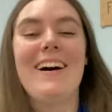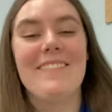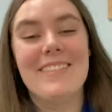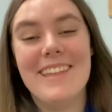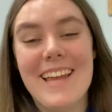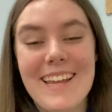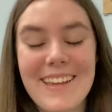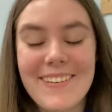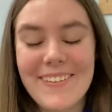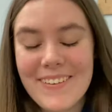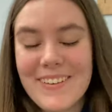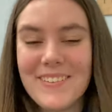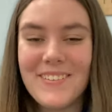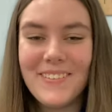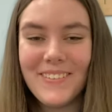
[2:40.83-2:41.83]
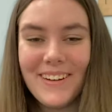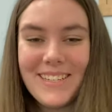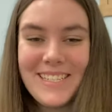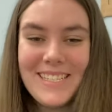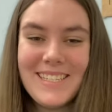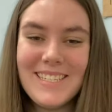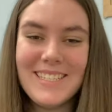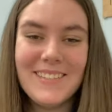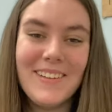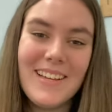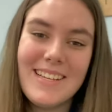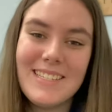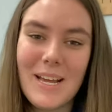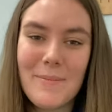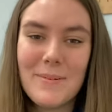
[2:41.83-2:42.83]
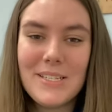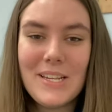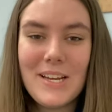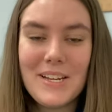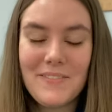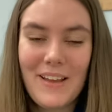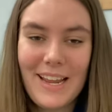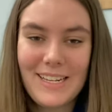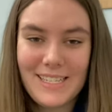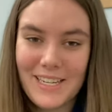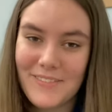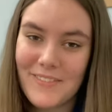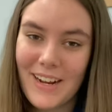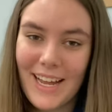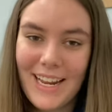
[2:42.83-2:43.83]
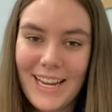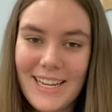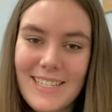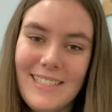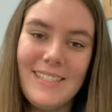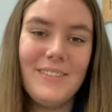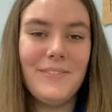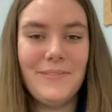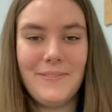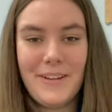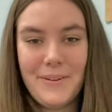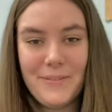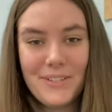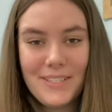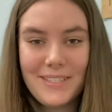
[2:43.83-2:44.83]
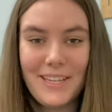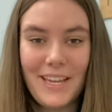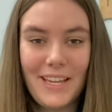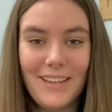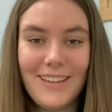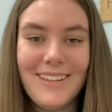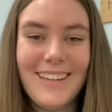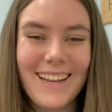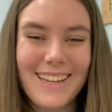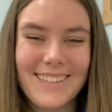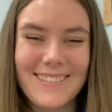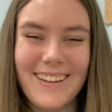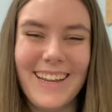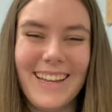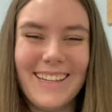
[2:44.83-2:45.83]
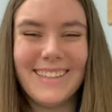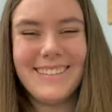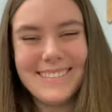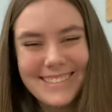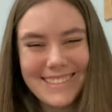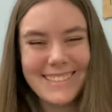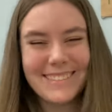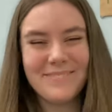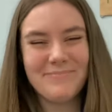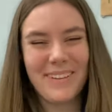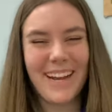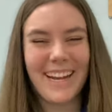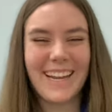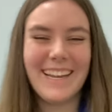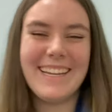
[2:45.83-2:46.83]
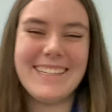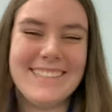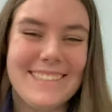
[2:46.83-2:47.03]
Thank you all for watching this week's episode of AT Fridays. We will see you next week. Bye!